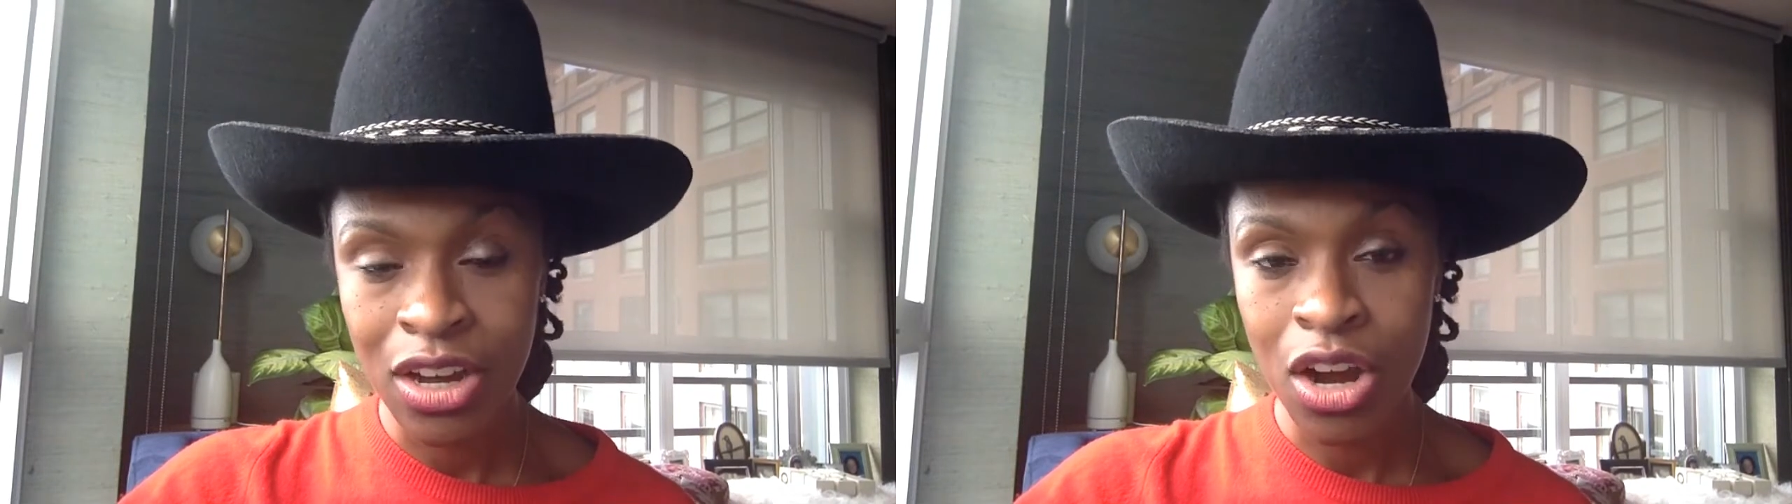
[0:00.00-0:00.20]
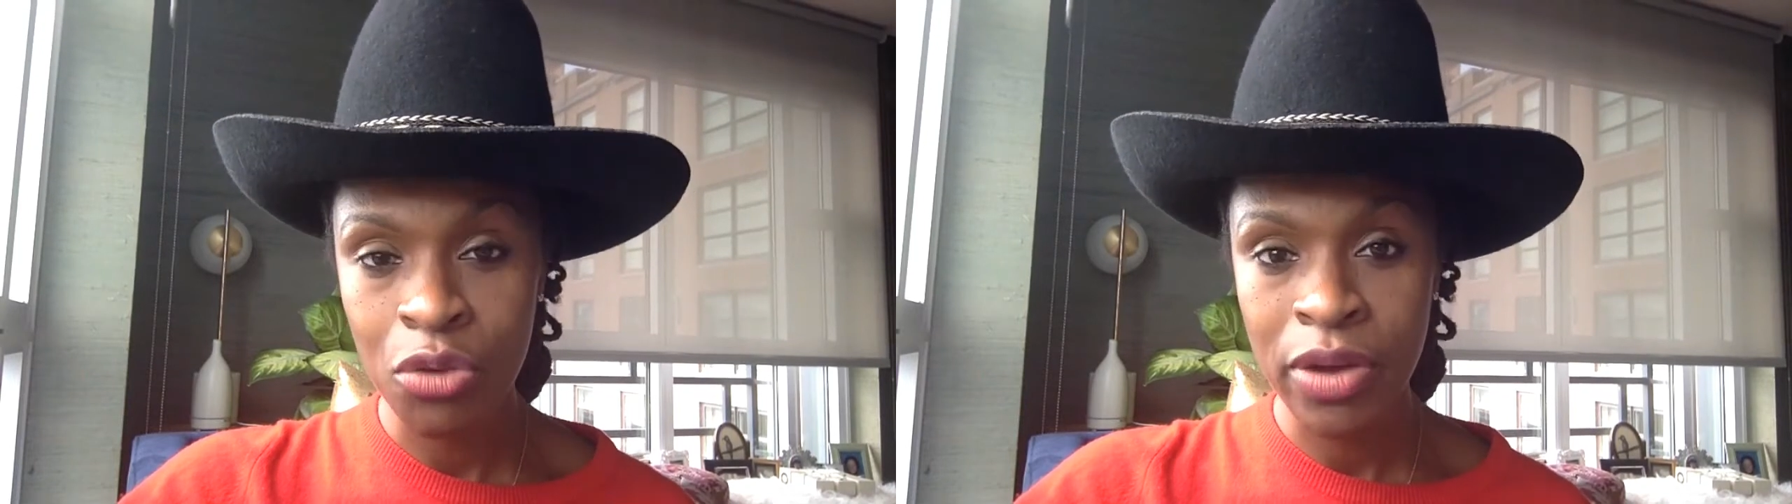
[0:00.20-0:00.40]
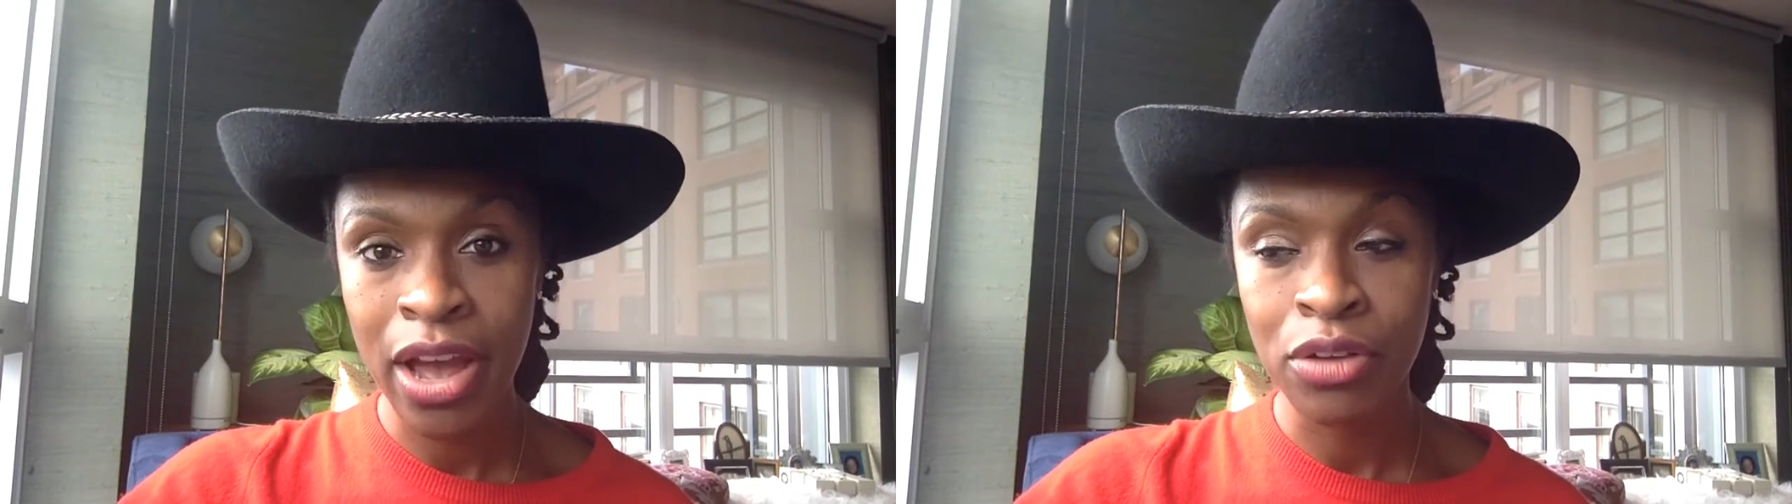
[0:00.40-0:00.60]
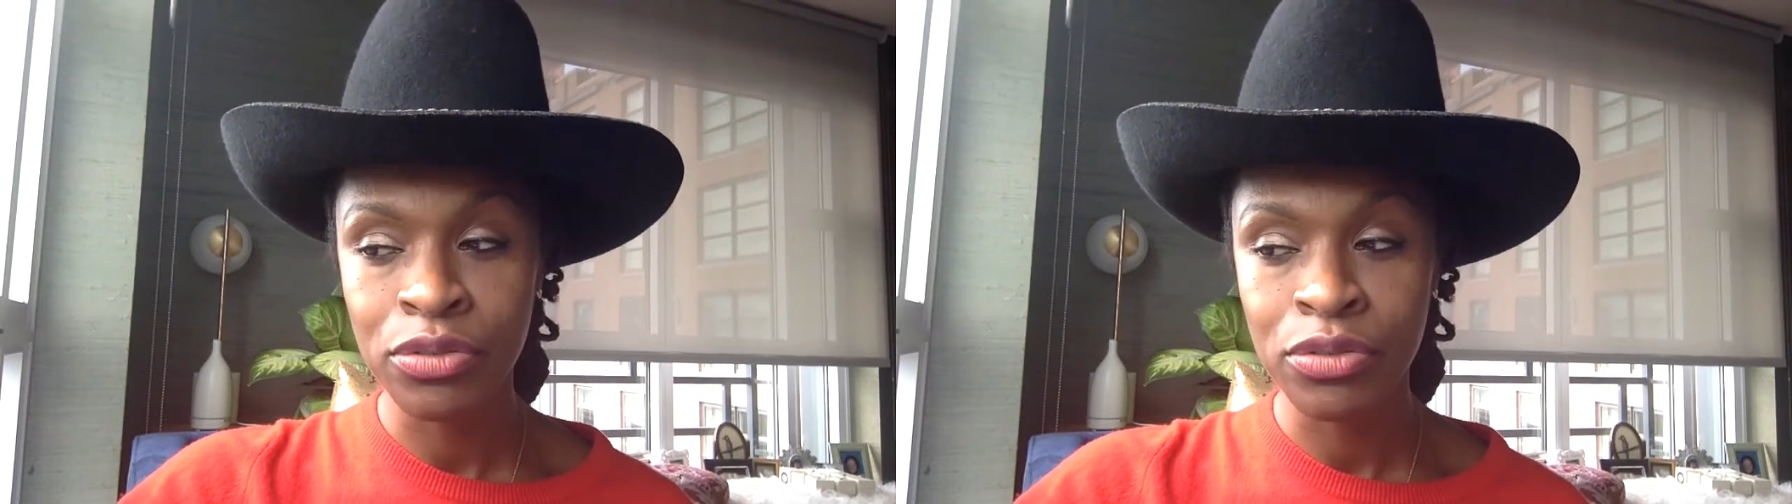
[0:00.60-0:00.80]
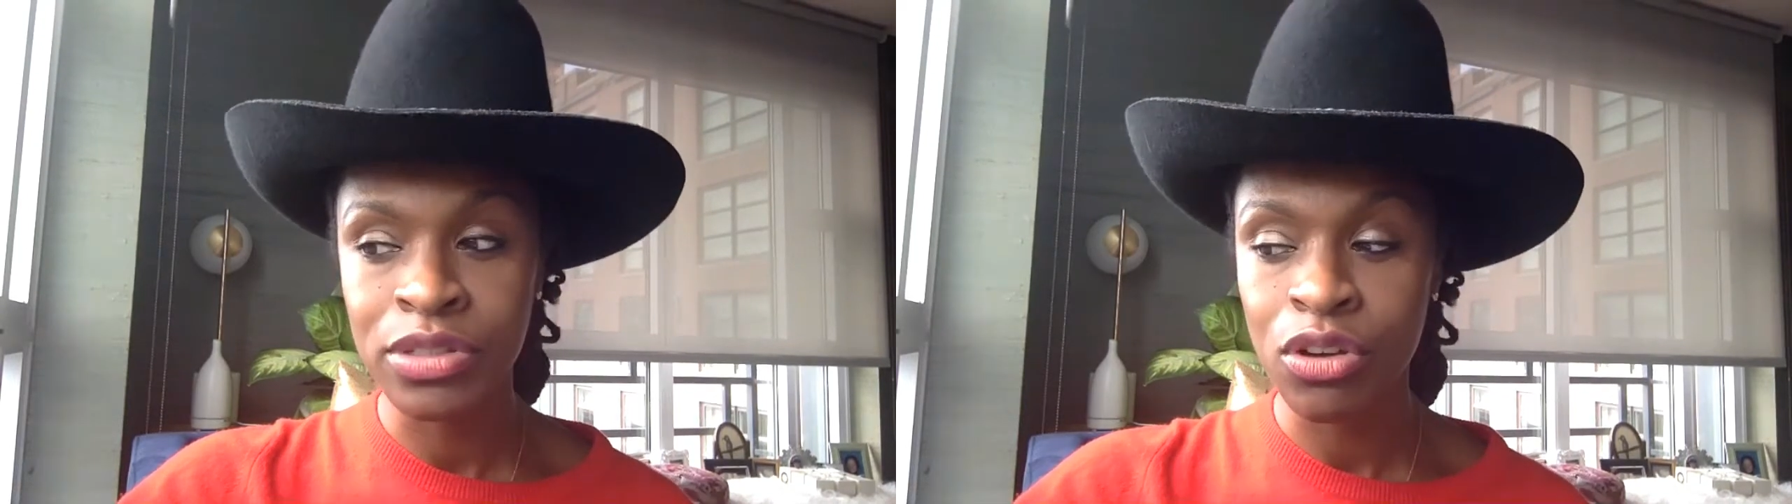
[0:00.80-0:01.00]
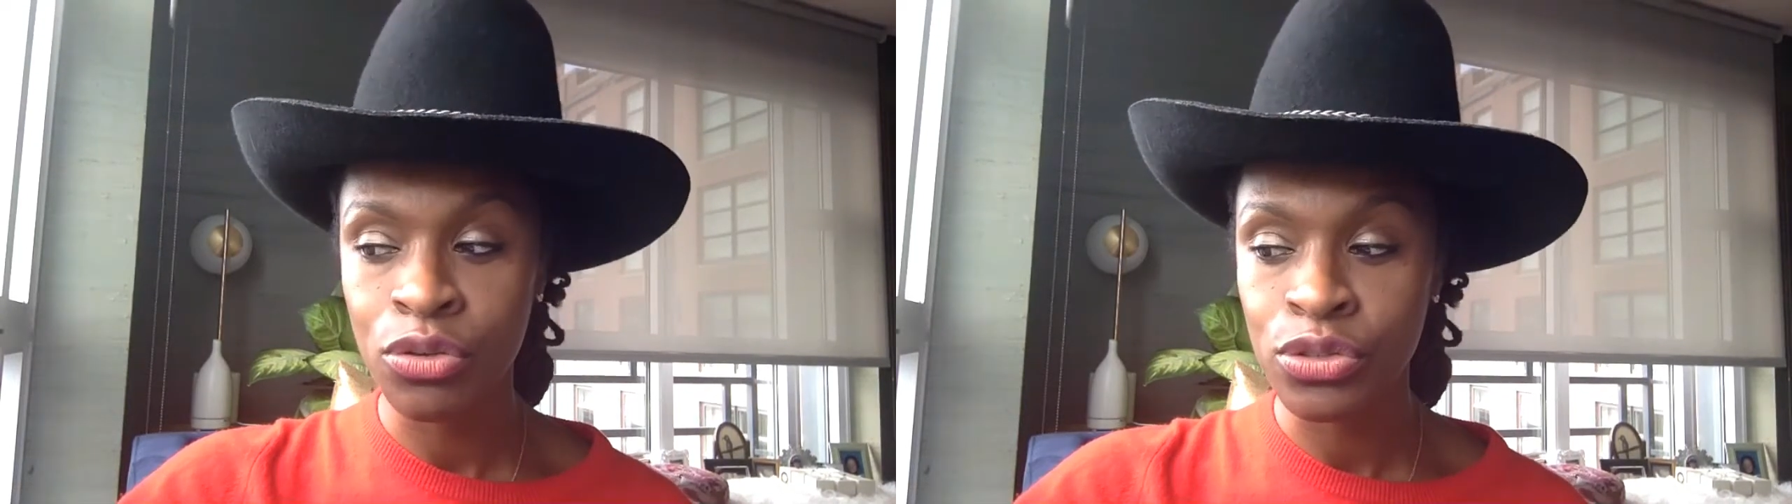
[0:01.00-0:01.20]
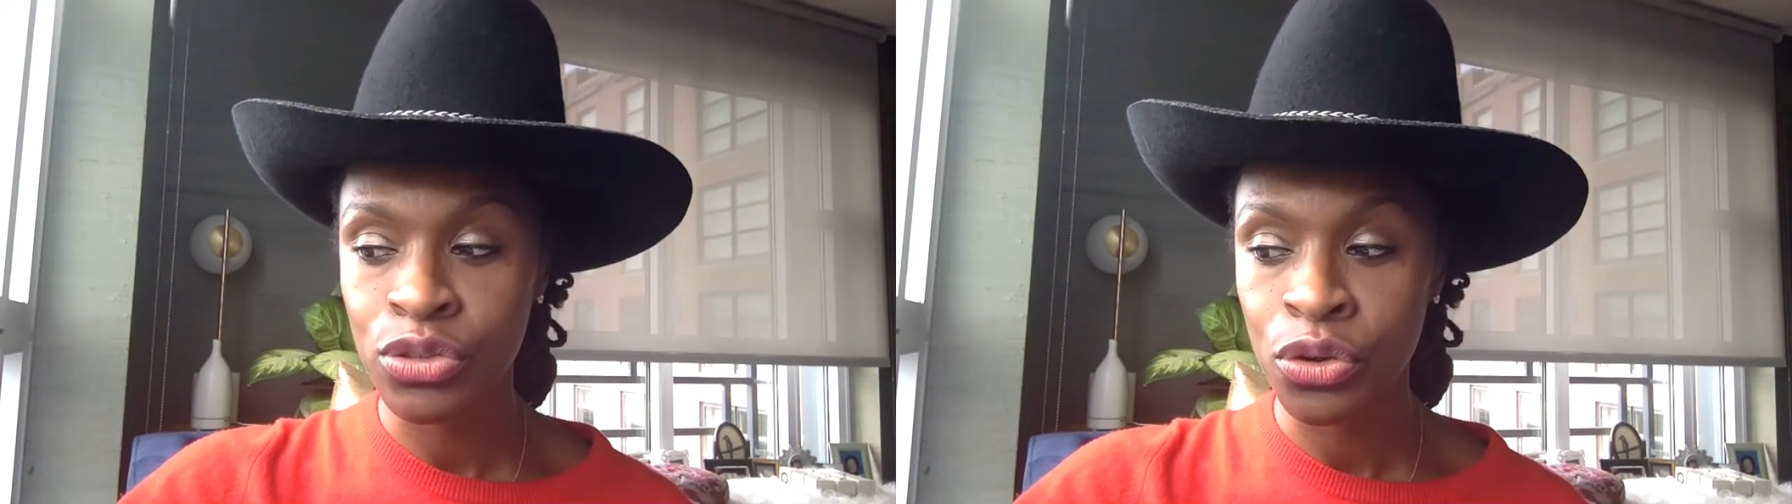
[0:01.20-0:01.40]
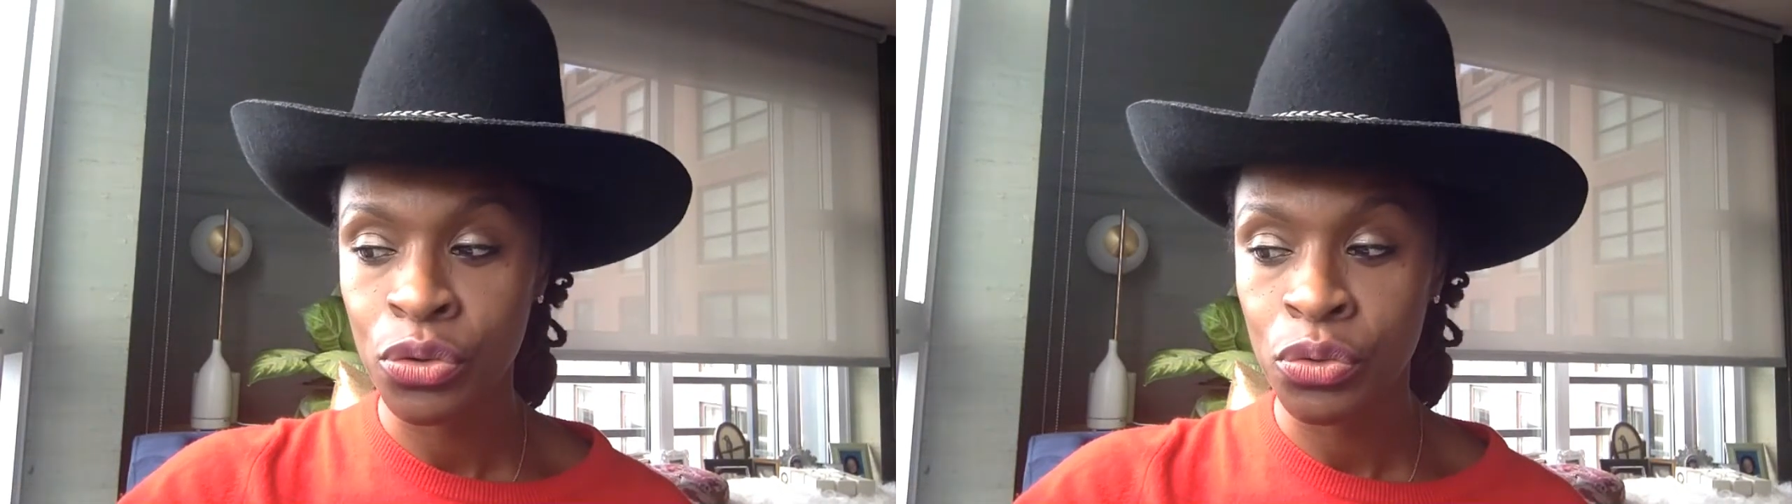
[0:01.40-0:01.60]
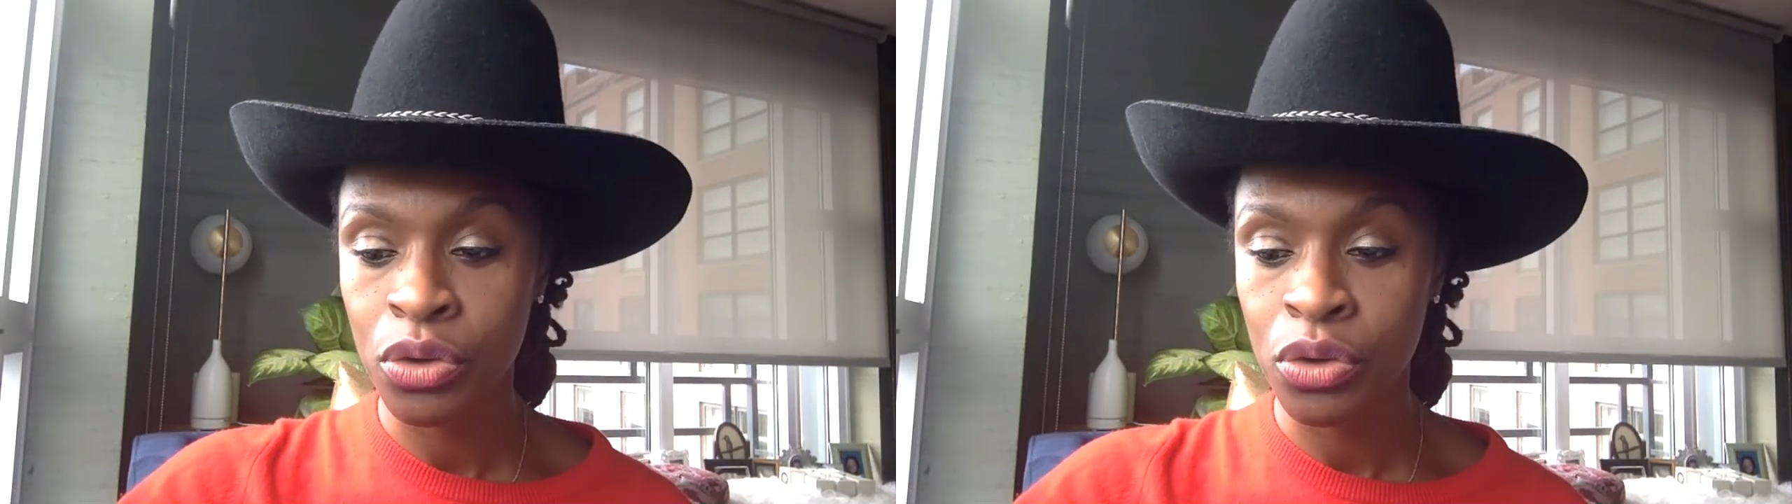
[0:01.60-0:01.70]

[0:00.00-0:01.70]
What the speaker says: around also